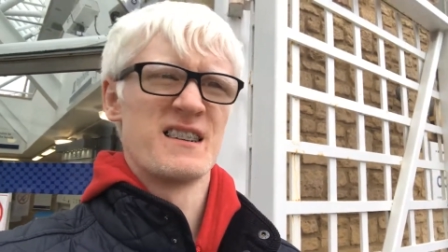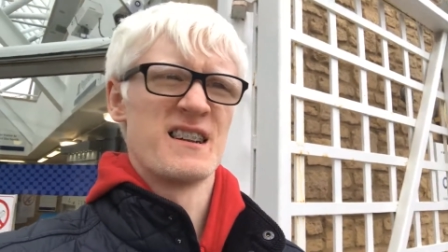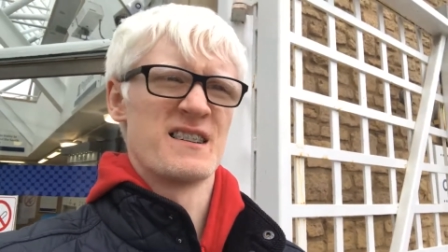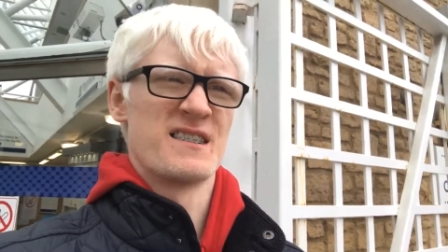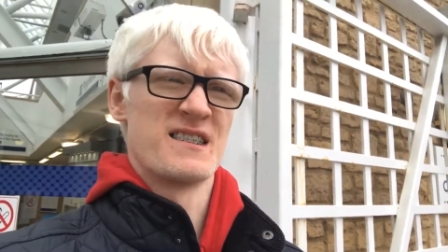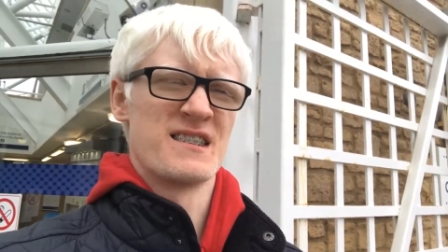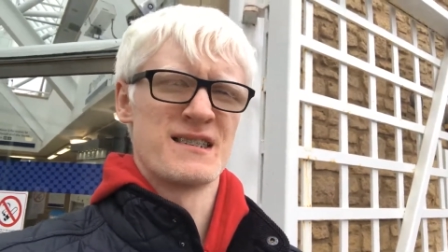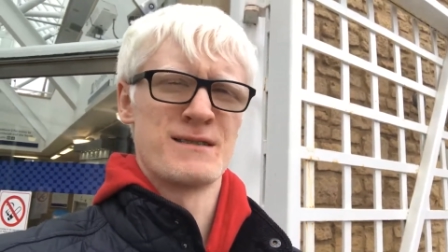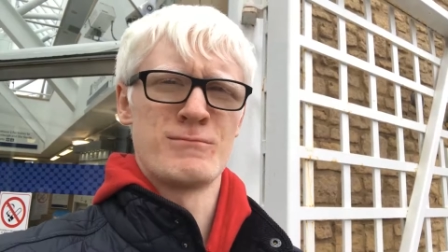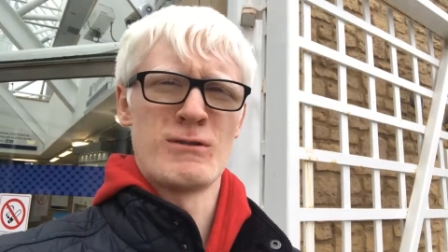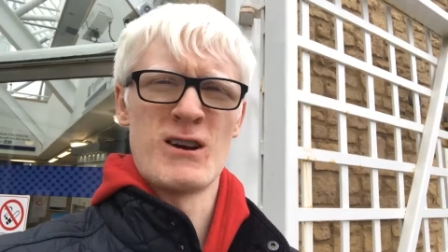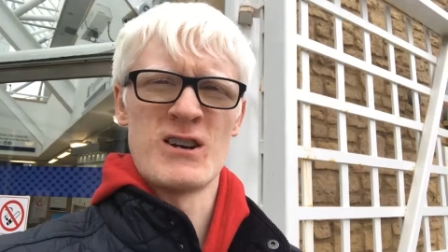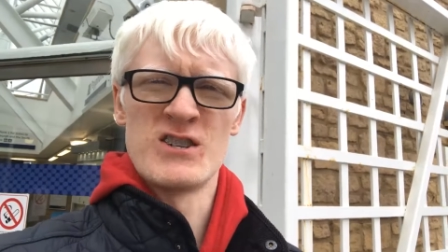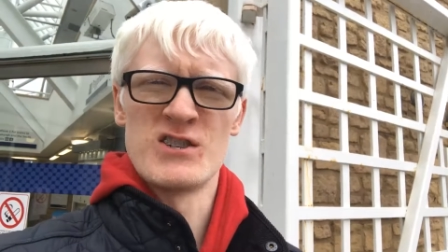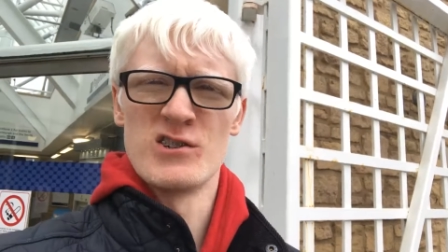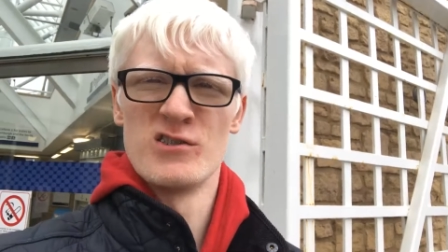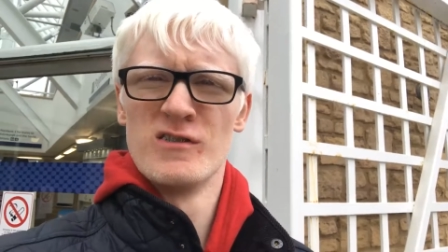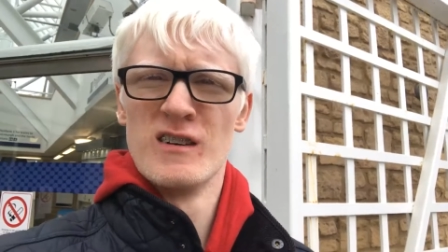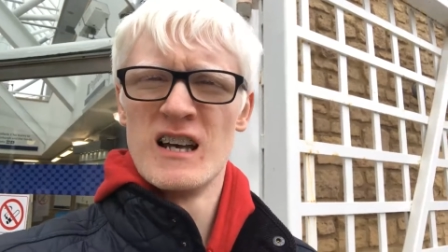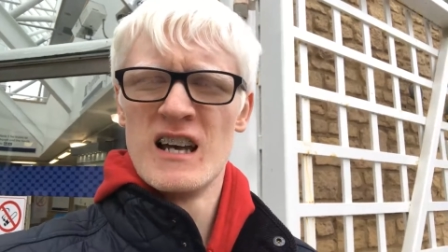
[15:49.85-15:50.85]
Nothing
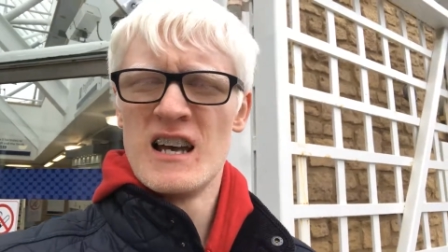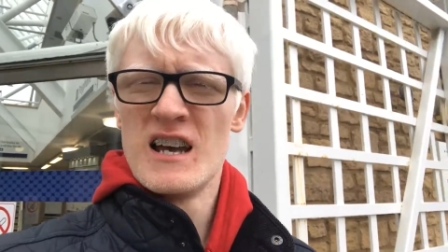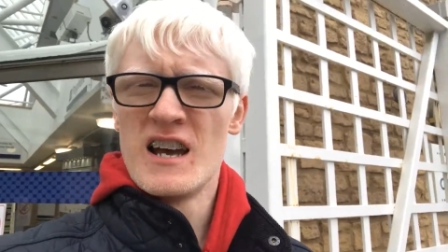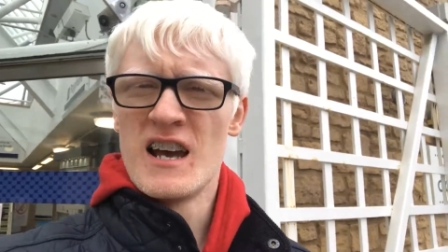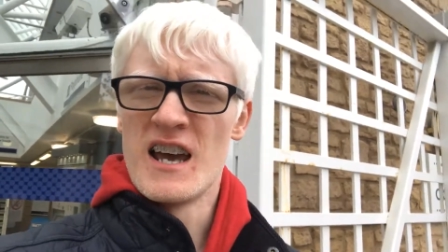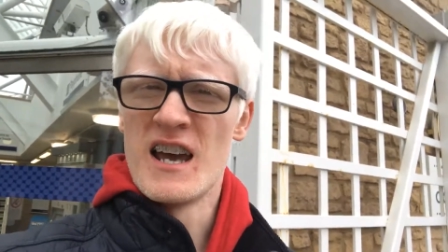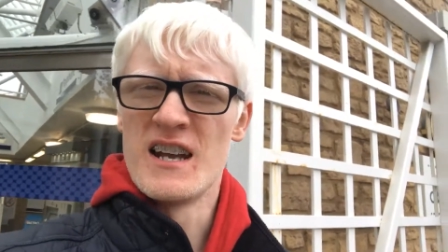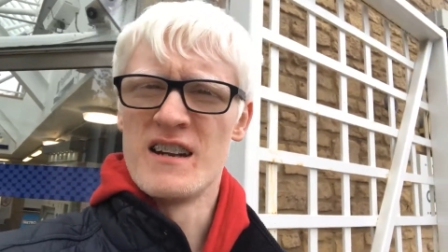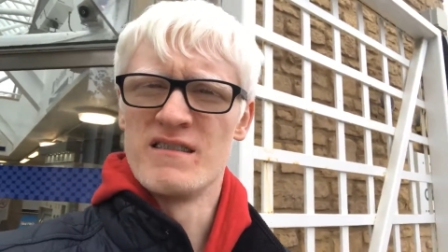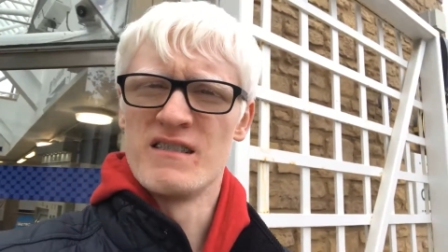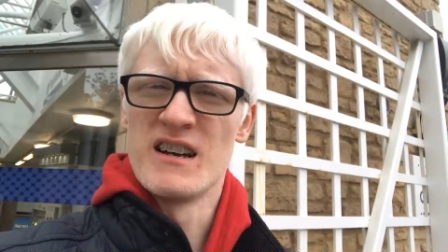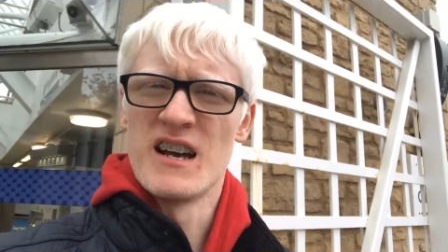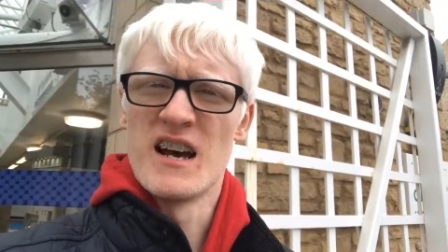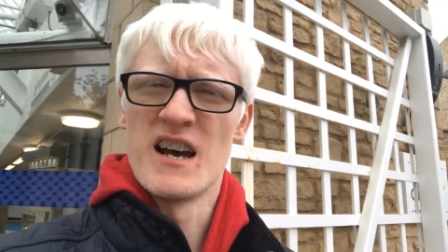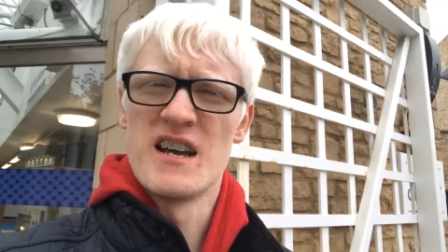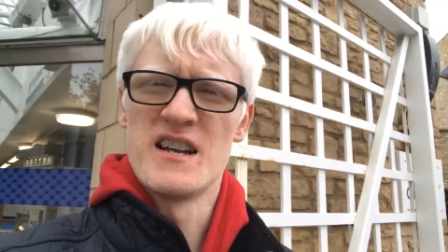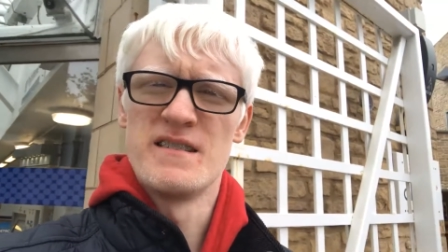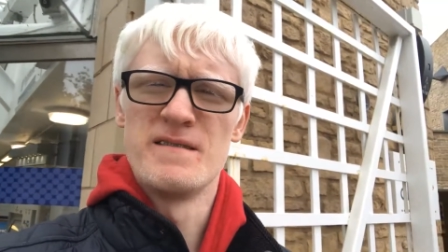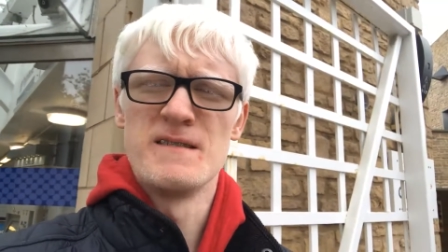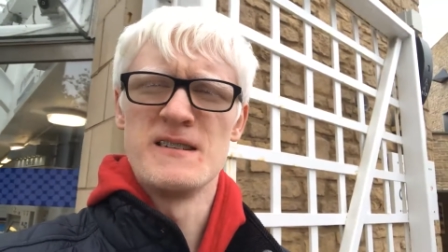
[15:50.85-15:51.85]
special. Anyway,
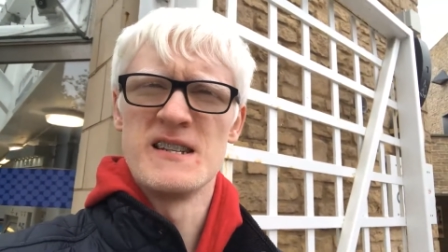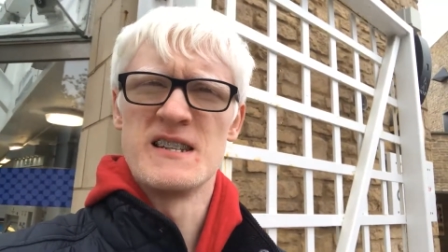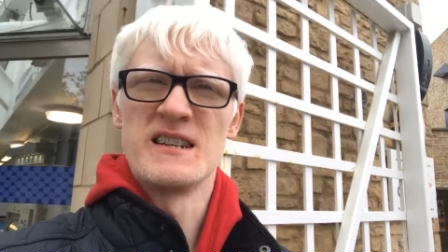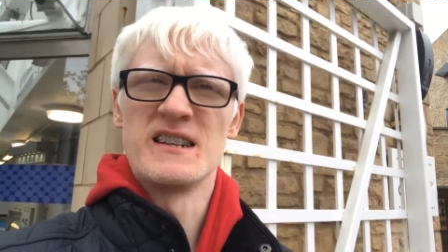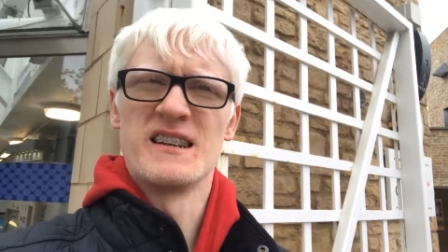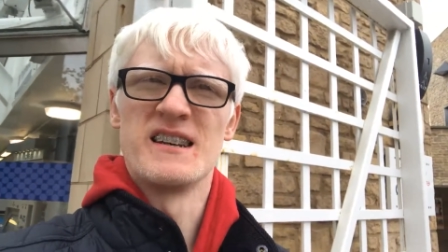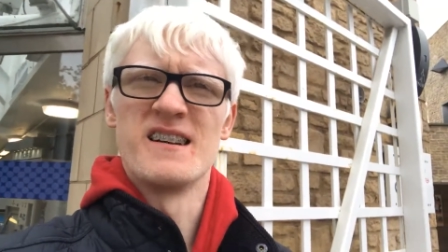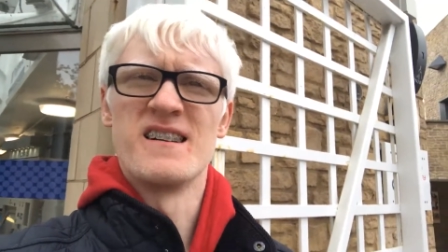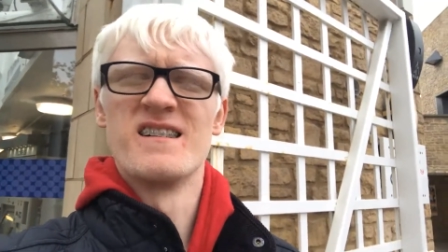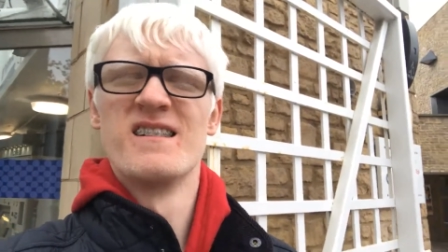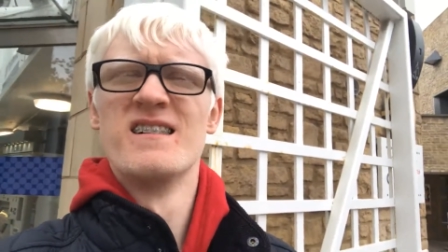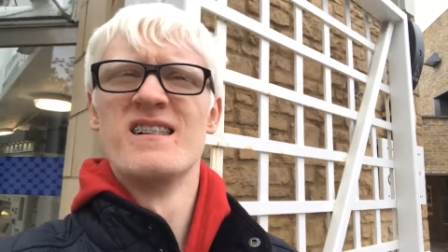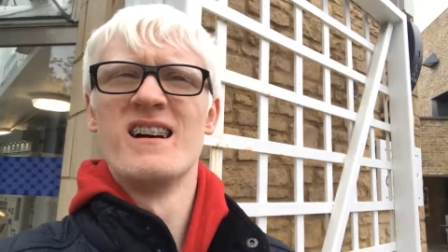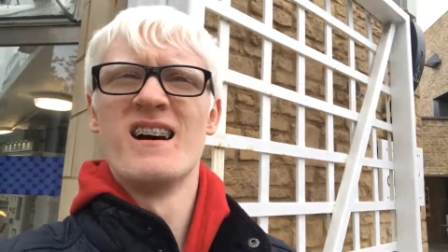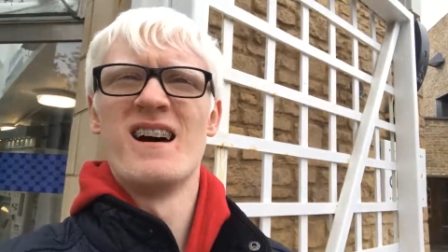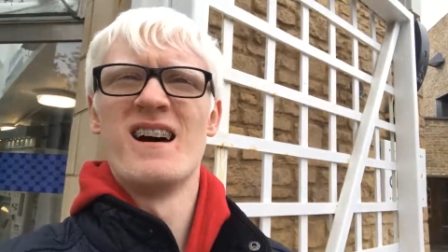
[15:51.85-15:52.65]
I had a meeting here.